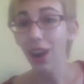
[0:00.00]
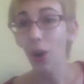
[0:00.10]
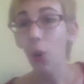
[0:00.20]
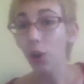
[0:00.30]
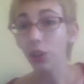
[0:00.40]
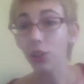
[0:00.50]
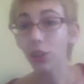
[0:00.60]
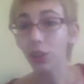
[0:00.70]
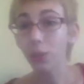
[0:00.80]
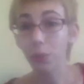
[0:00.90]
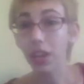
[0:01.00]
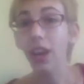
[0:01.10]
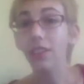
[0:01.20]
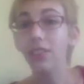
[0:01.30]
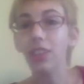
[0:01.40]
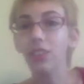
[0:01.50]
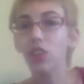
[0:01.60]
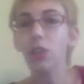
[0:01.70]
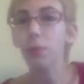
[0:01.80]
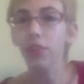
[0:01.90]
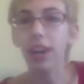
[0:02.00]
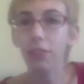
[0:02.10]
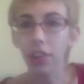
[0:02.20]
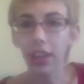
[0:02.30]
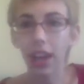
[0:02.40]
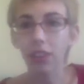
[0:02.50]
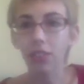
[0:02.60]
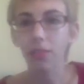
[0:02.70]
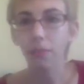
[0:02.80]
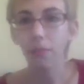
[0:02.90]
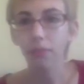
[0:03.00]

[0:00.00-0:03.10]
or because it's cheaper than everything else.